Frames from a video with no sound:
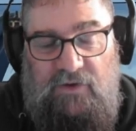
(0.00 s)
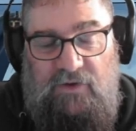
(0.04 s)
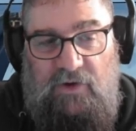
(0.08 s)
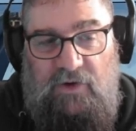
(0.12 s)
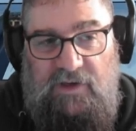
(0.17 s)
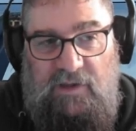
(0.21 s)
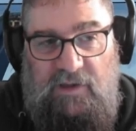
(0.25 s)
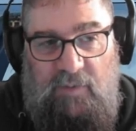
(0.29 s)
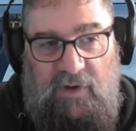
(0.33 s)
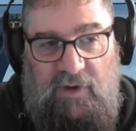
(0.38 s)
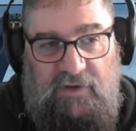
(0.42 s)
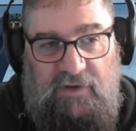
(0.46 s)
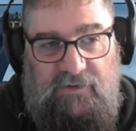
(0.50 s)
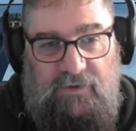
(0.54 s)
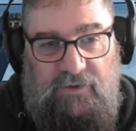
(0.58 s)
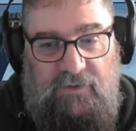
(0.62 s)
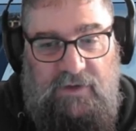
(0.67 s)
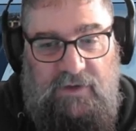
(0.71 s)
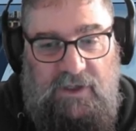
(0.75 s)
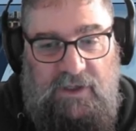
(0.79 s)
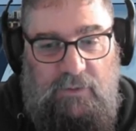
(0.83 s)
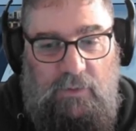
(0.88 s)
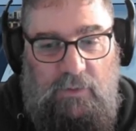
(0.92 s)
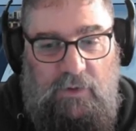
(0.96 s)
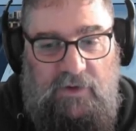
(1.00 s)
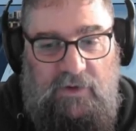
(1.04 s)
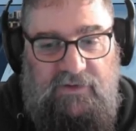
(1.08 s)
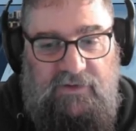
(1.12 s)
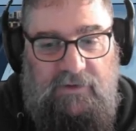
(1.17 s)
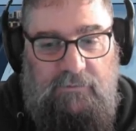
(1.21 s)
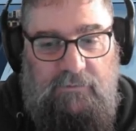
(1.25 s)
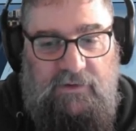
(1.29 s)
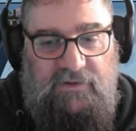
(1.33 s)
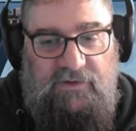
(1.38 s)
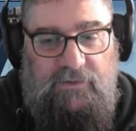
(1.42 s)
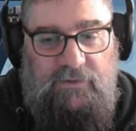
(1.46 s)
90 pounds on the
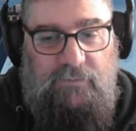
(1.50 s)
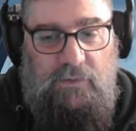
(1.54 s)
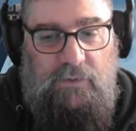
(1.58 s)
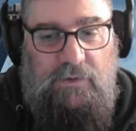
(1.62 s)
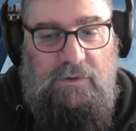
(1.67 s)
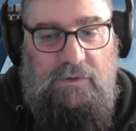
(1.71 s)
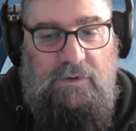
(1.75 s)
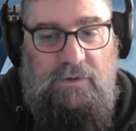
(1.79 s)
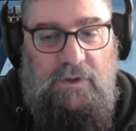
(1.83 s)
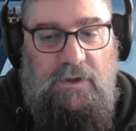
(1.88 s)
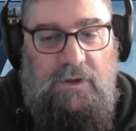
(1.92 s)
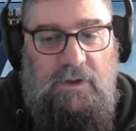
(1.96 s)
equalising reservoir.